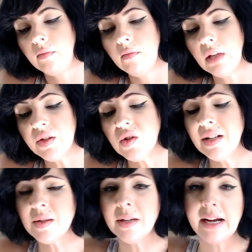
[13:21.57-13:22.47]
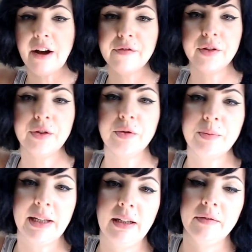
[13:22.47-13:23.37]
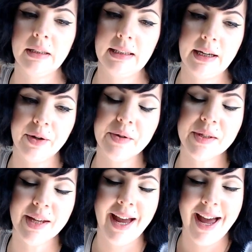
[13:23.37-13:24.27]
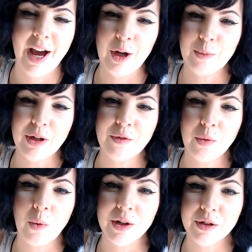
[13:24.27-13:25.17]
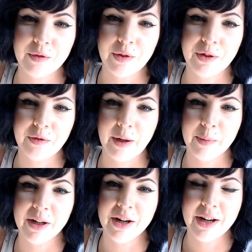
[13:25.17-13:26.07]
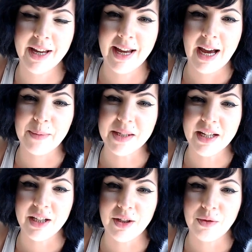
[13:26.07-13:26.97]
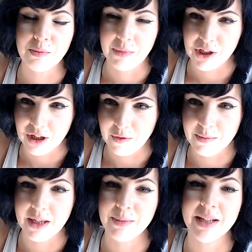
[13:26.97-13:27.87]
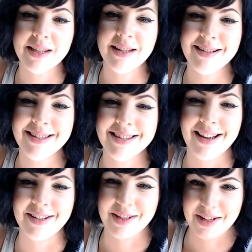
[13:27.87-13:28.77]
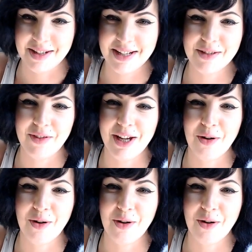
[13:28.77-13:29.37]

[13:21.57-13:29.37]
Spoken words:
So that's what I have for you, my lovely Leos. I hope you have a wonderful November. I'm sending you much love and many blessings. I'll see you in the next video.